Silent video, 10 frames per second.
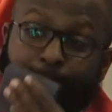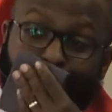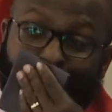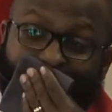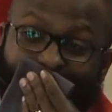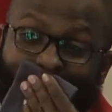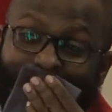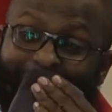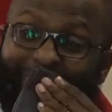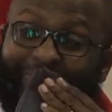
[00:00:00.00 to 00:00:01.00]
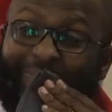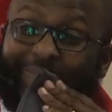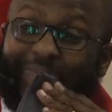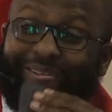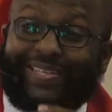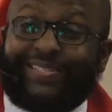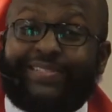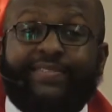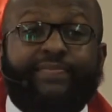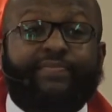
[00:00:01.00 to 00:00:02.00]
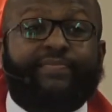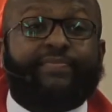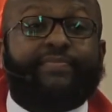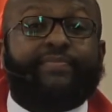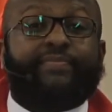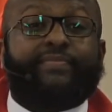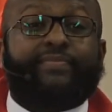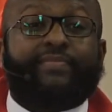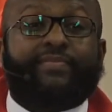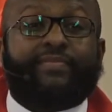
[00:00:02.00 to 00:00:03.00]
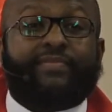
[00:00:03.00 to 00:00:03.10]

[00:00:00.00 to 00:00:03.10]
Nothing is said.